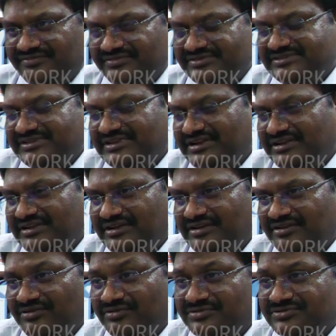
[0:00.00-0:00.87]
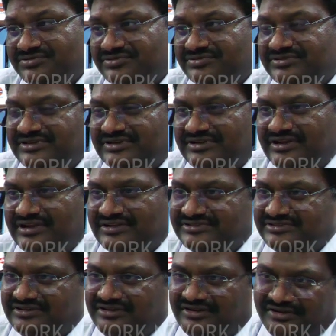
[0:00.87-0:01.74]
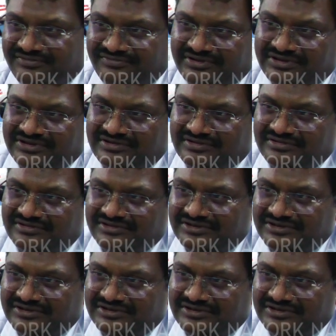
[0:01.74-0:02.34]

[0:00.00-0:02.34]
vicinity and also the transit traffic.